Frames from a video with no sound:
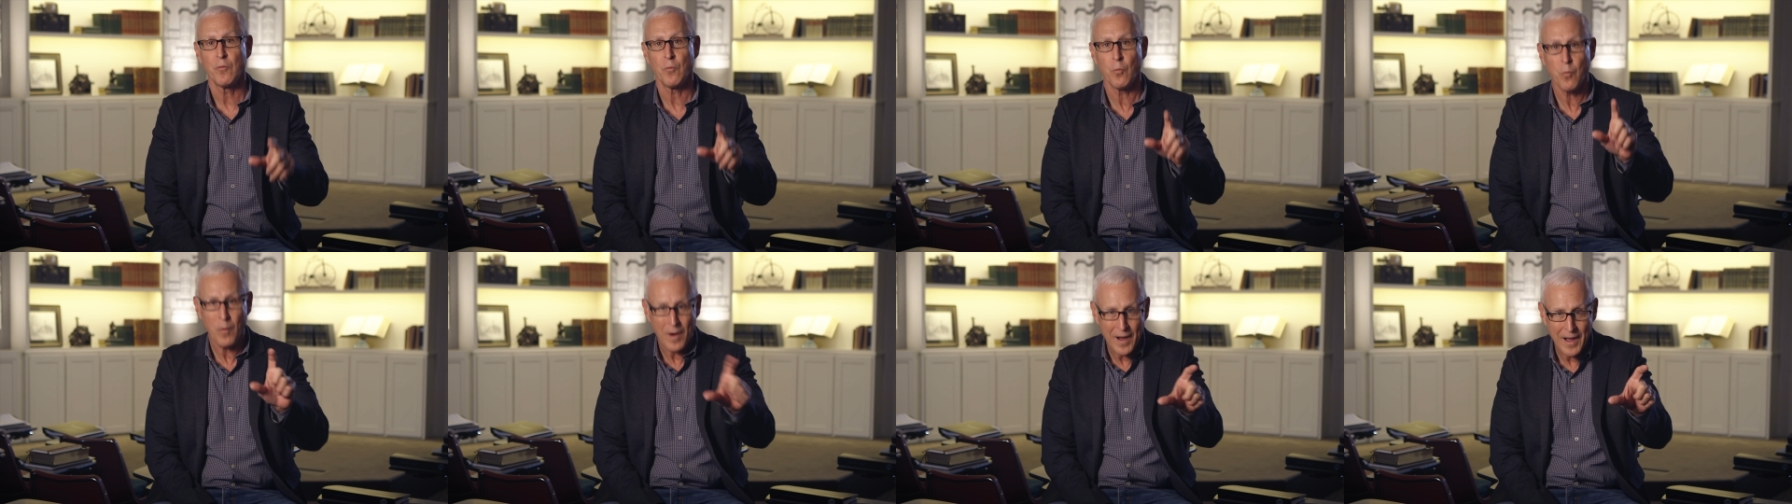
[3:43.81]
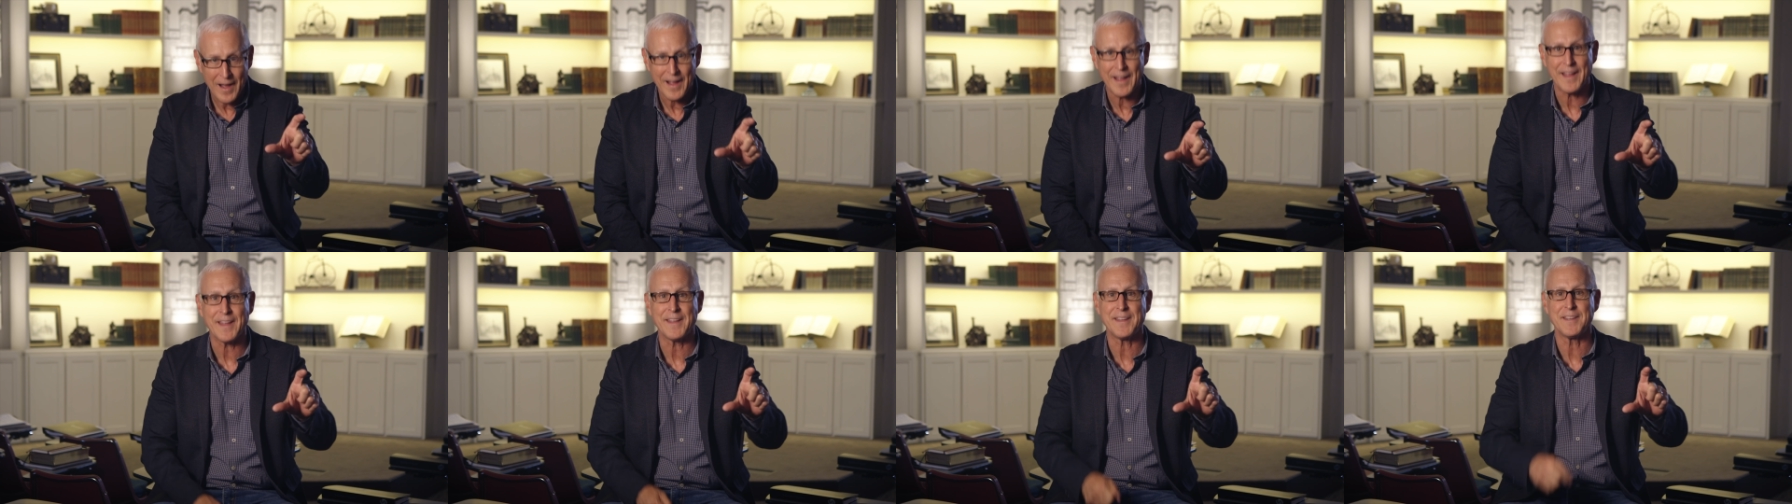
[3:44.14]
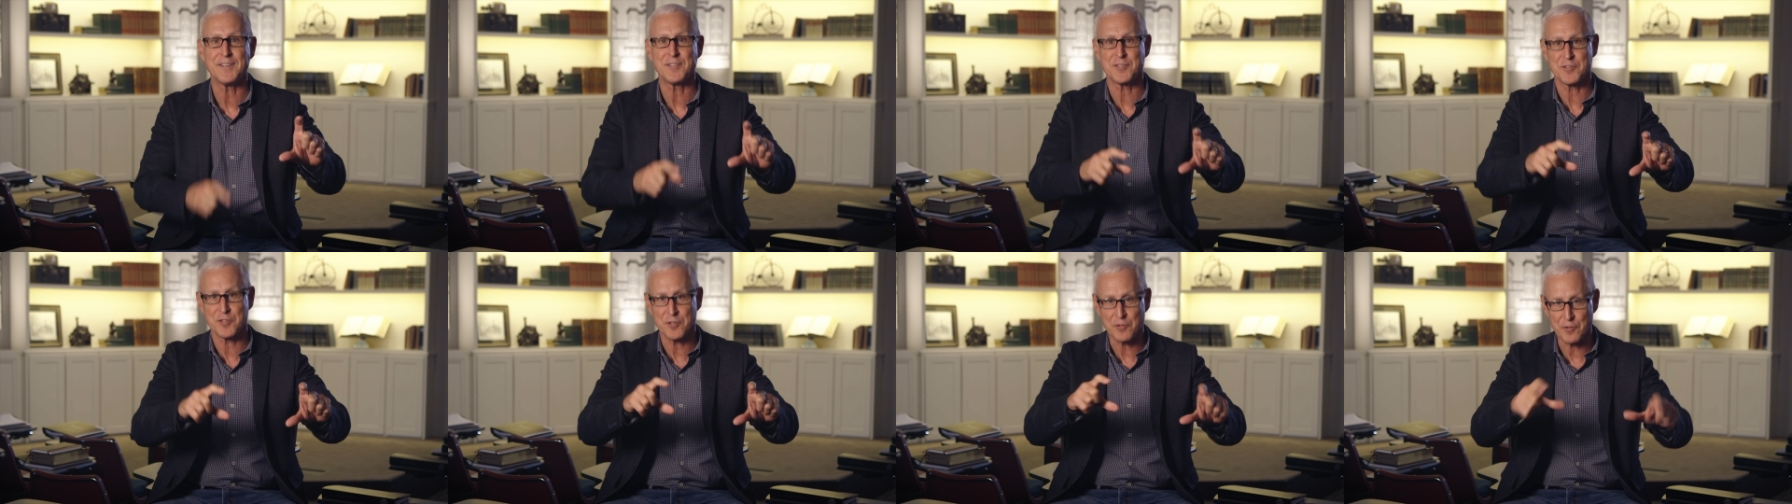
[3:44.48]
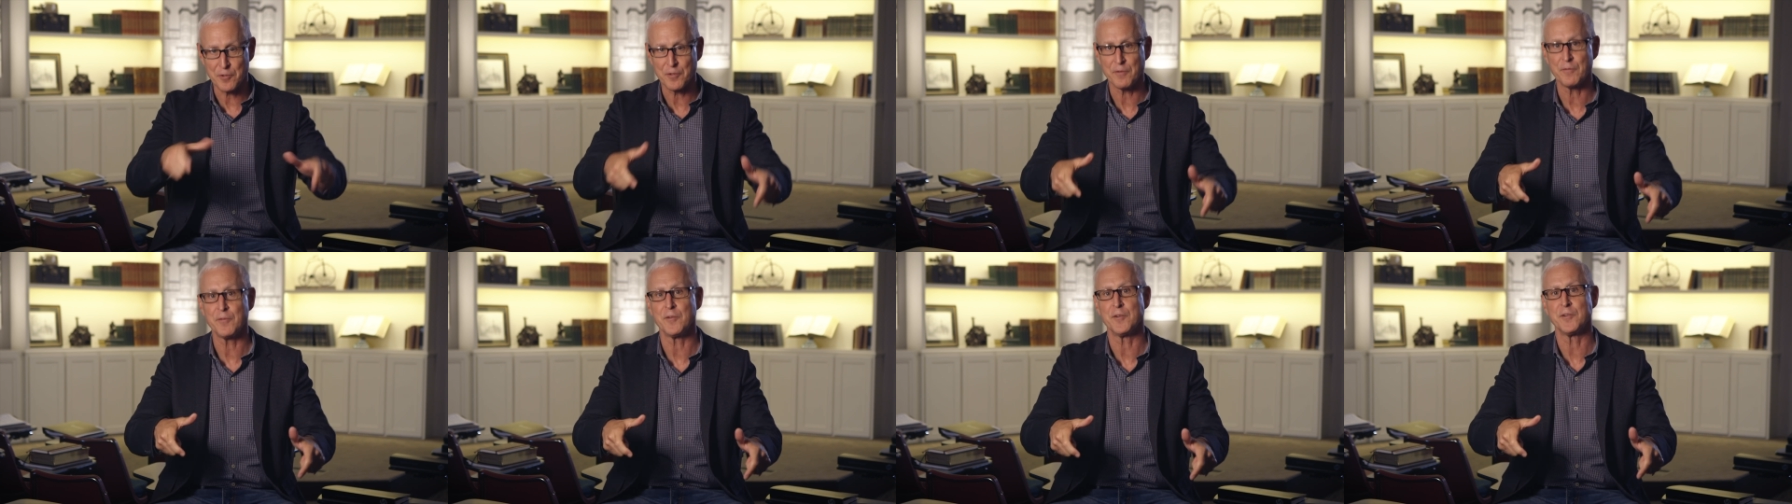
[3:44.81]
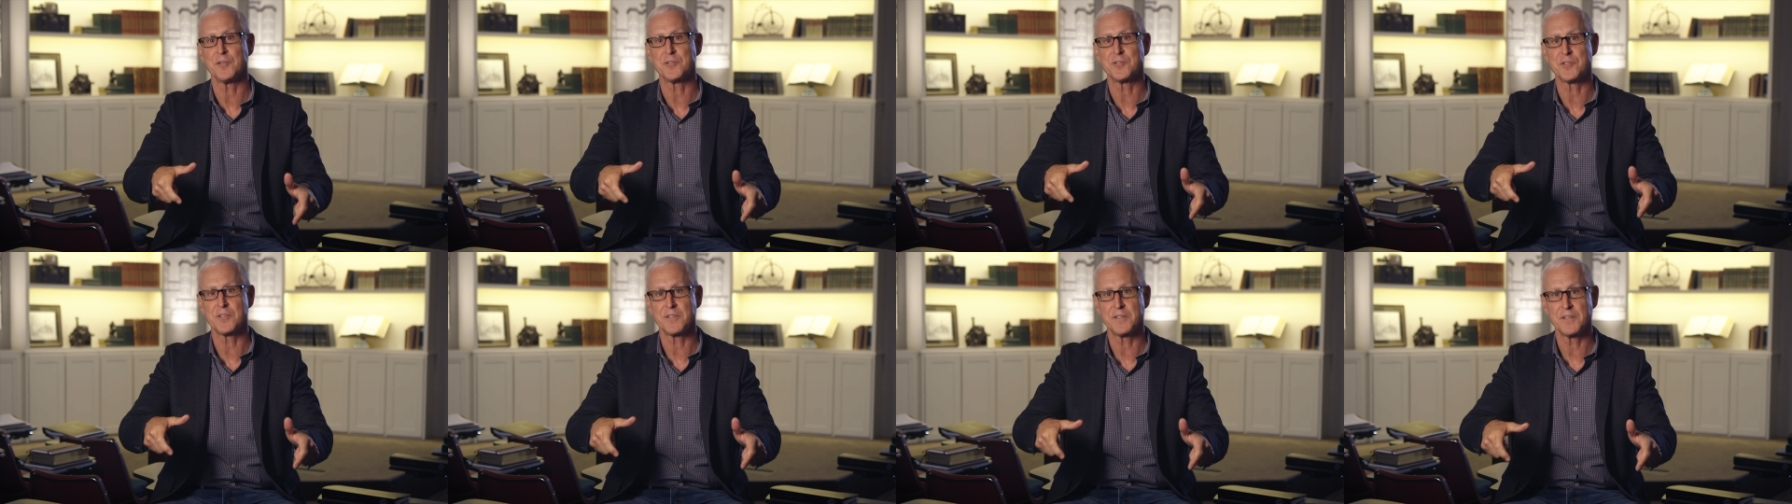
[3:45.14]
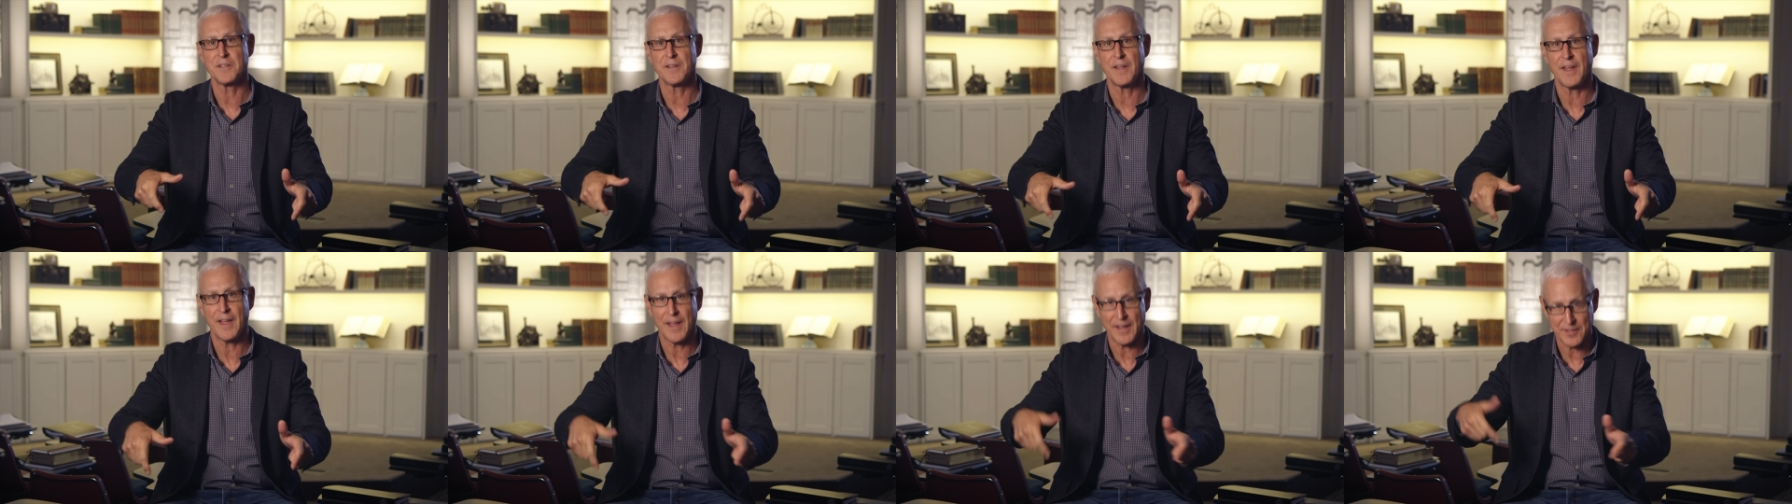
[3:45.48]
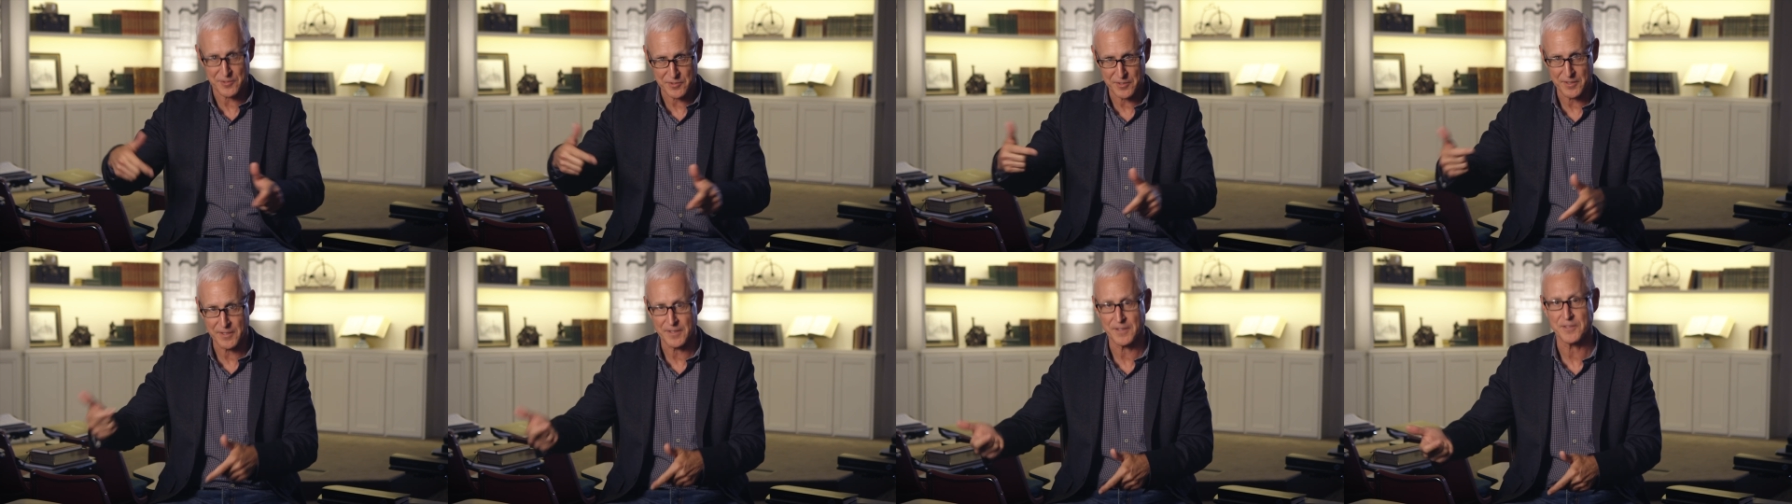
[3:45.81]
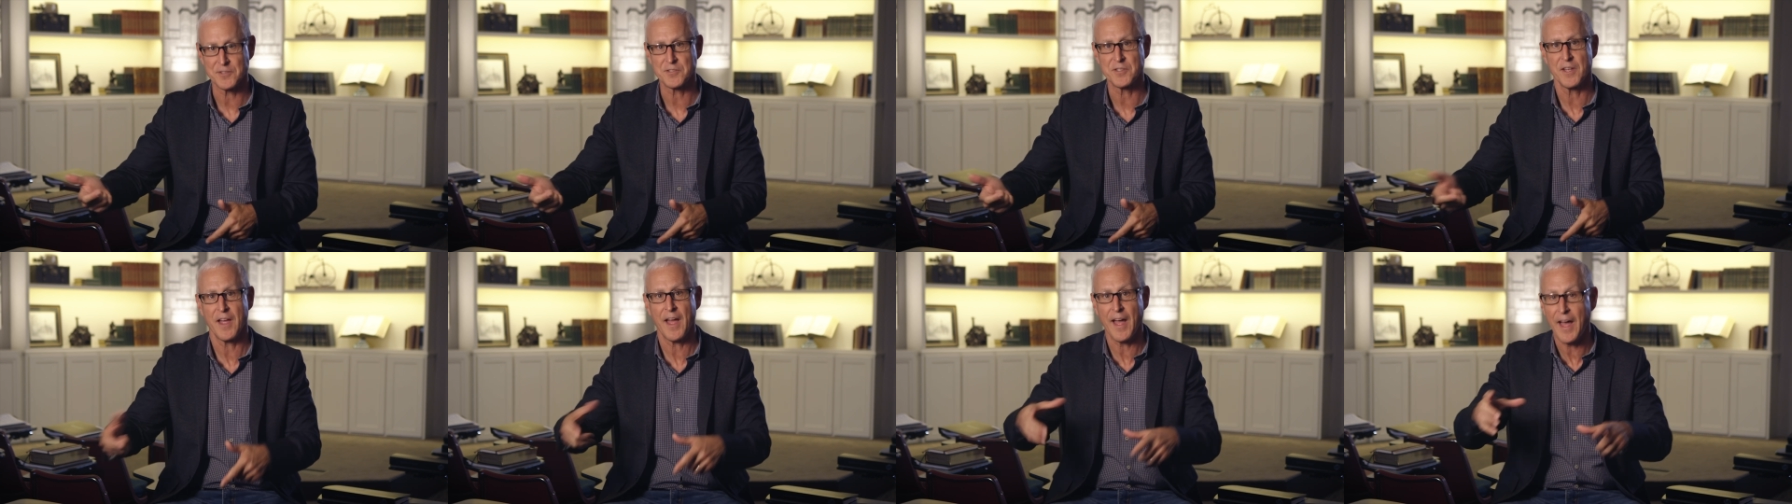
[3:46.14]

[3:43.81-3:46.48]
why is the universe as it is?